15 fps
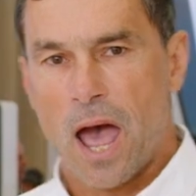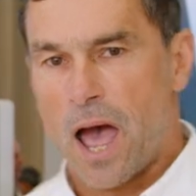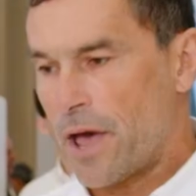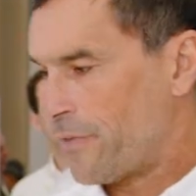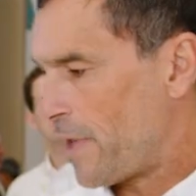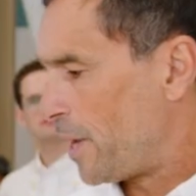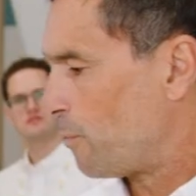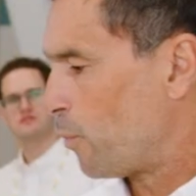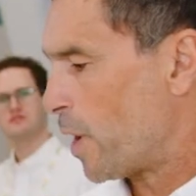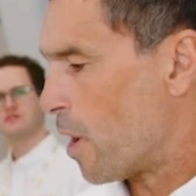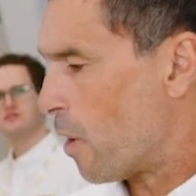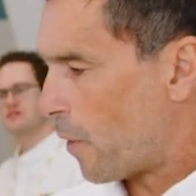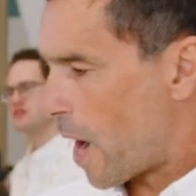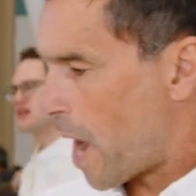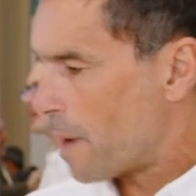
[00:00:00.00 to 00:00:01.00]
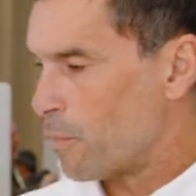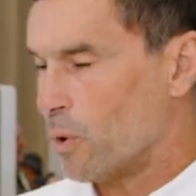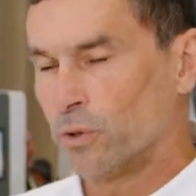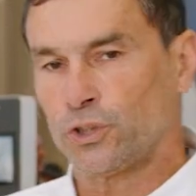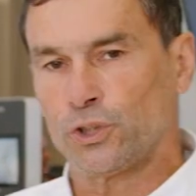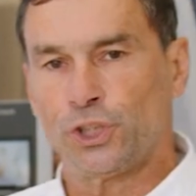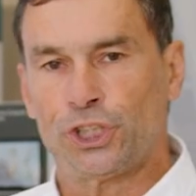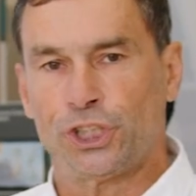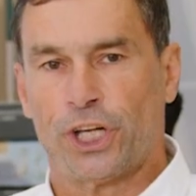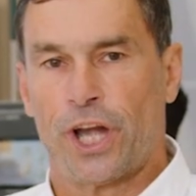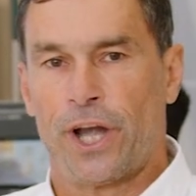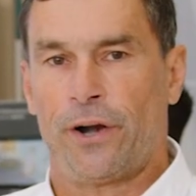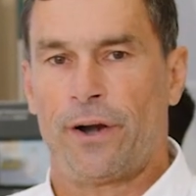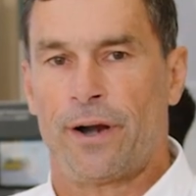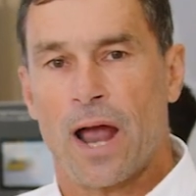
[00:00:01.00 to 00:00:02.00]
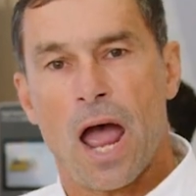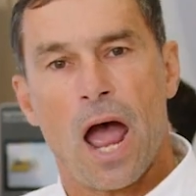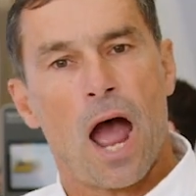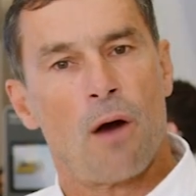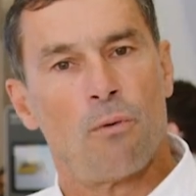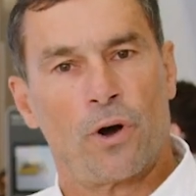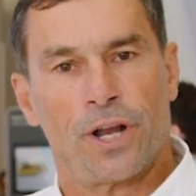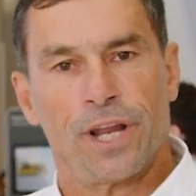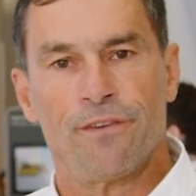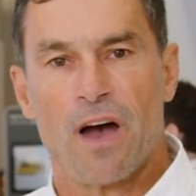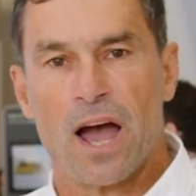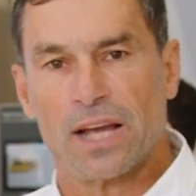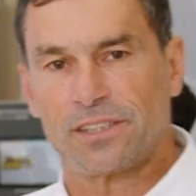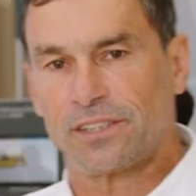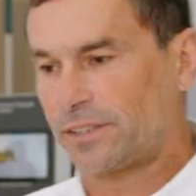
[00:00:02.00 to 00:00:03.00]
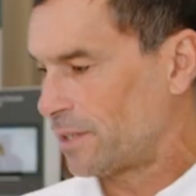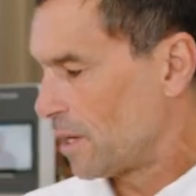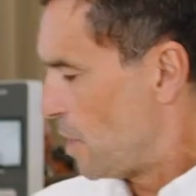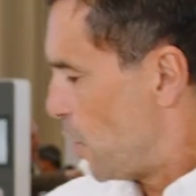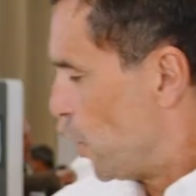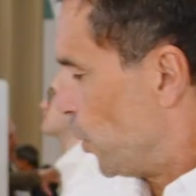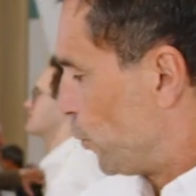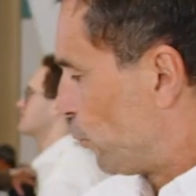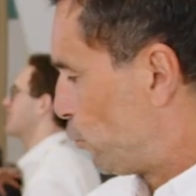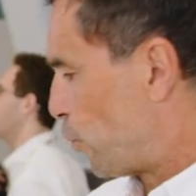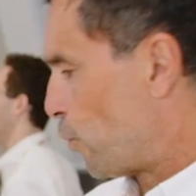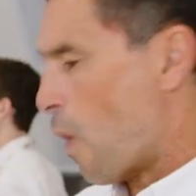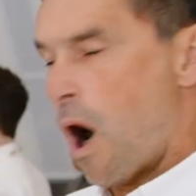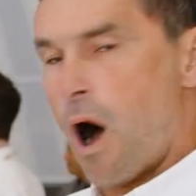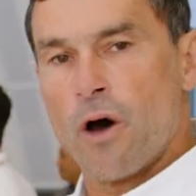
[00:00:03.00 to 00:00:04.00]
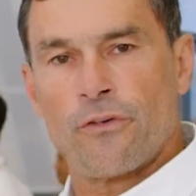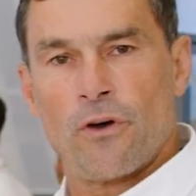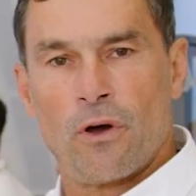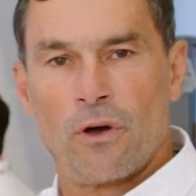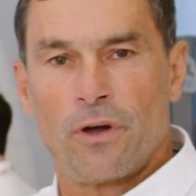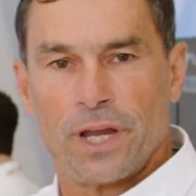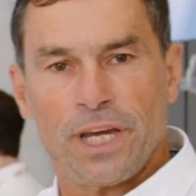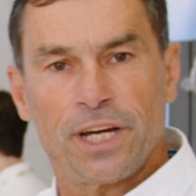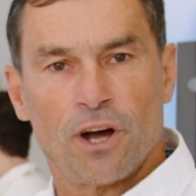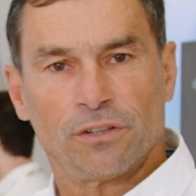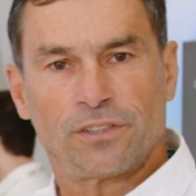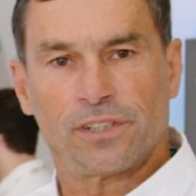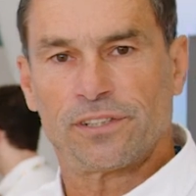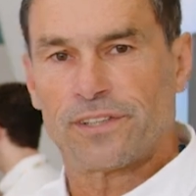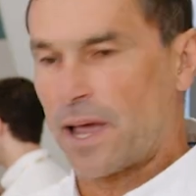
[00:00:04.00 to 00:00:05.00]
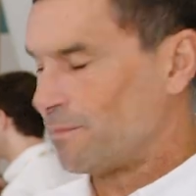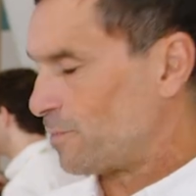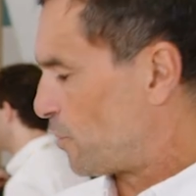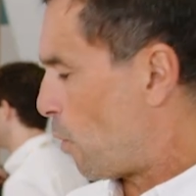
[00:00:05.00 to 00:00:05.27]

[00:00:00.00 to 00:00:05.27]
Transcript: and then we are able to share our device to other ecosystems.